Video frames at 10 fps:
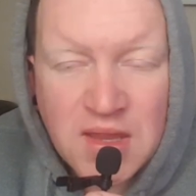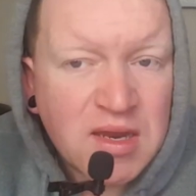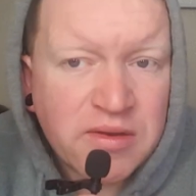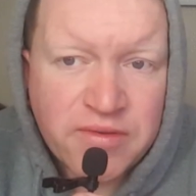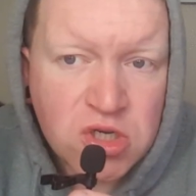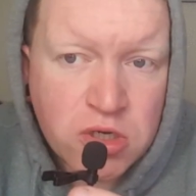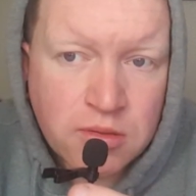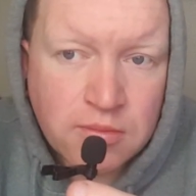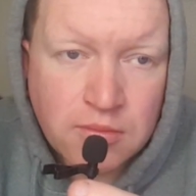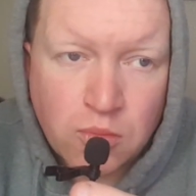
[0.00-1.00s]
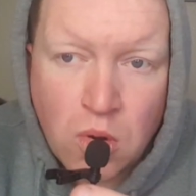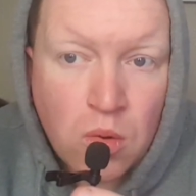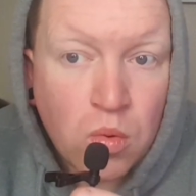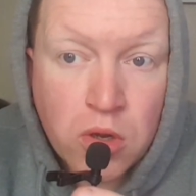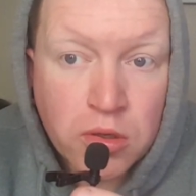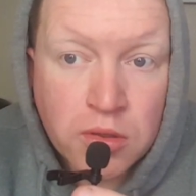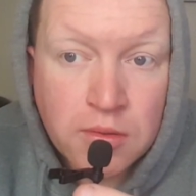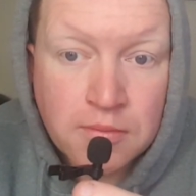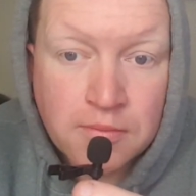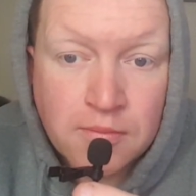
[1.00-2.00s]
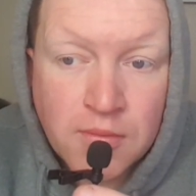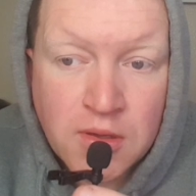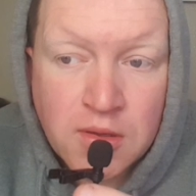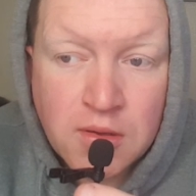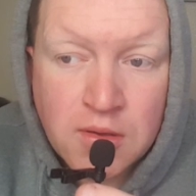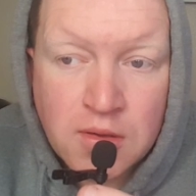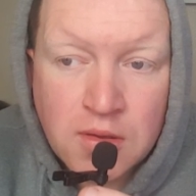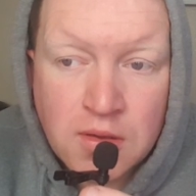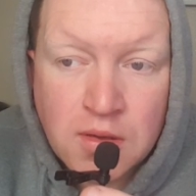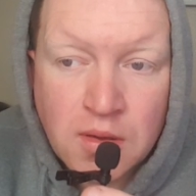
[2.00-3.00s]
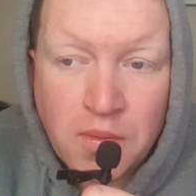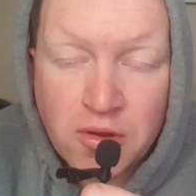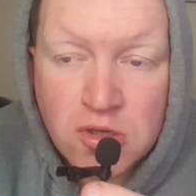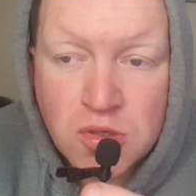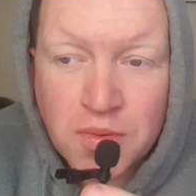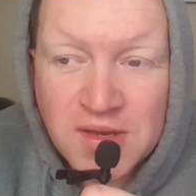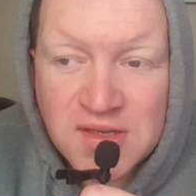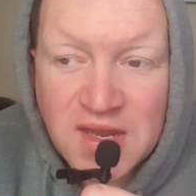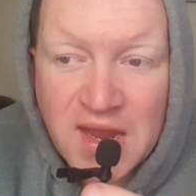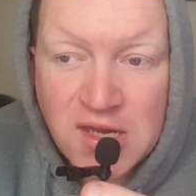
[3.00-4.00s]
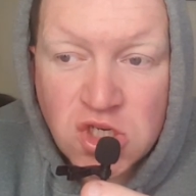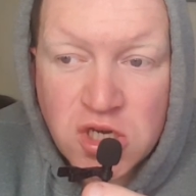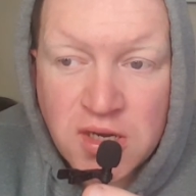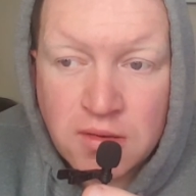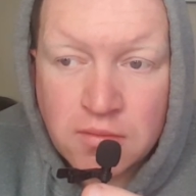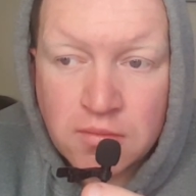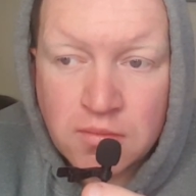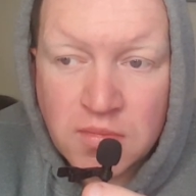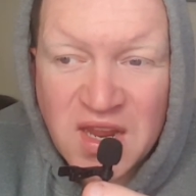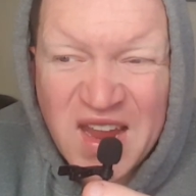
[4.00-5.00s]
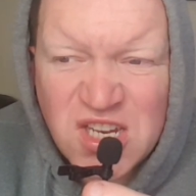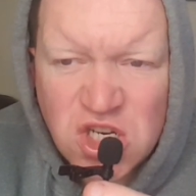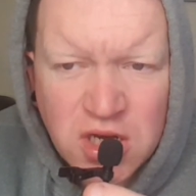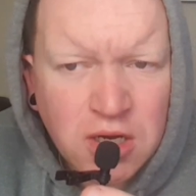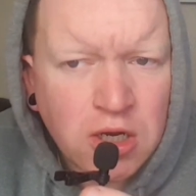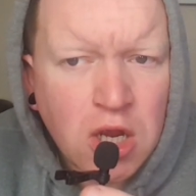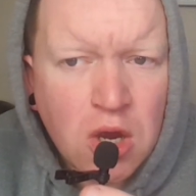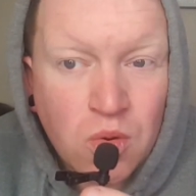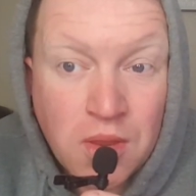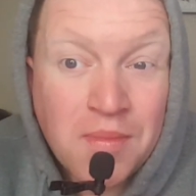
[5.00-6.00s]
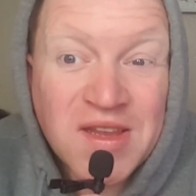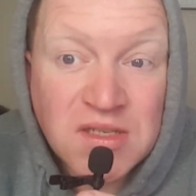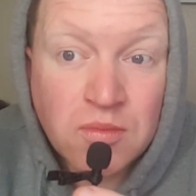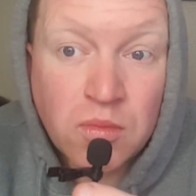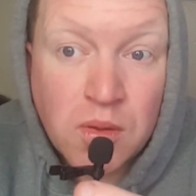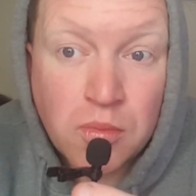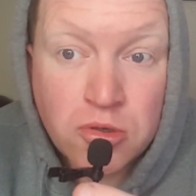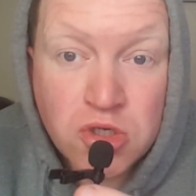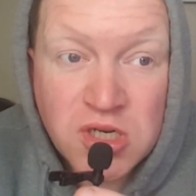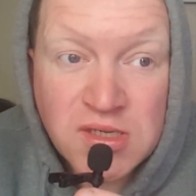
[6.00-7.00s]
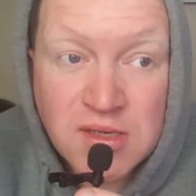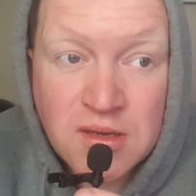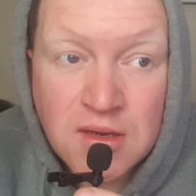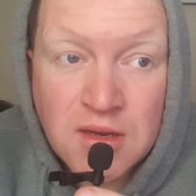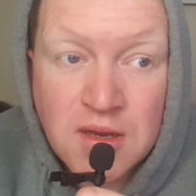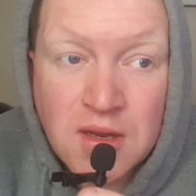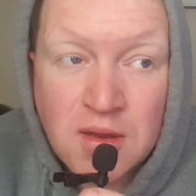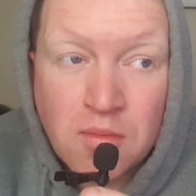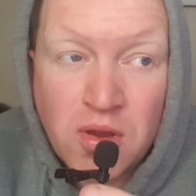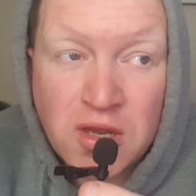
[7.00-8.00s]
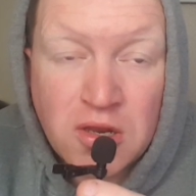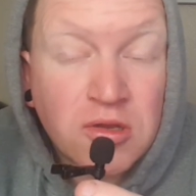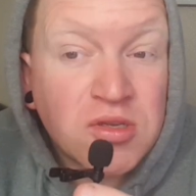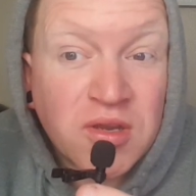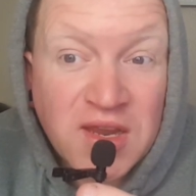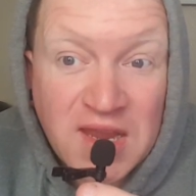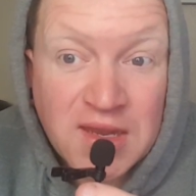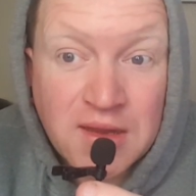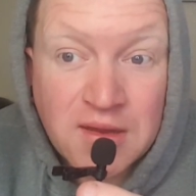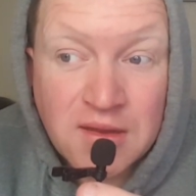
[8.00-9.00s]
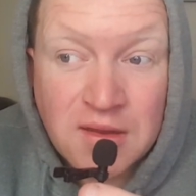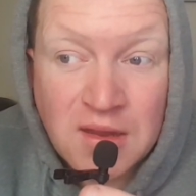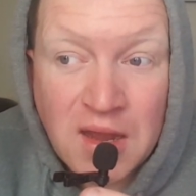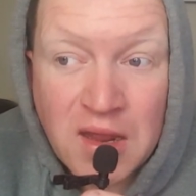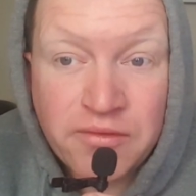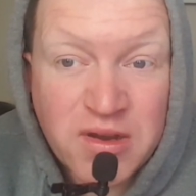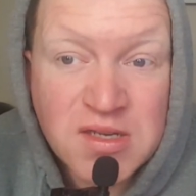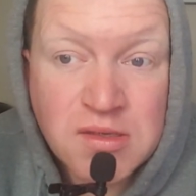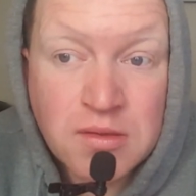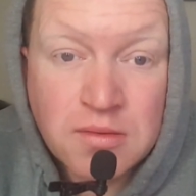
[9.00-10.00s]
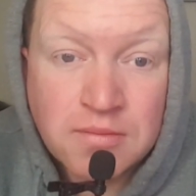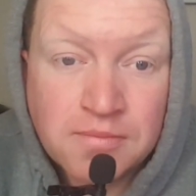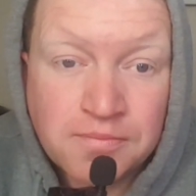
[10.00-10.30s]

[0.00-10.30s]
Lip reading: that division. Won't work. I mean, it goes up against Gaethje. Gaethje can go with the best and with the punches, but you can also kick and wrestle.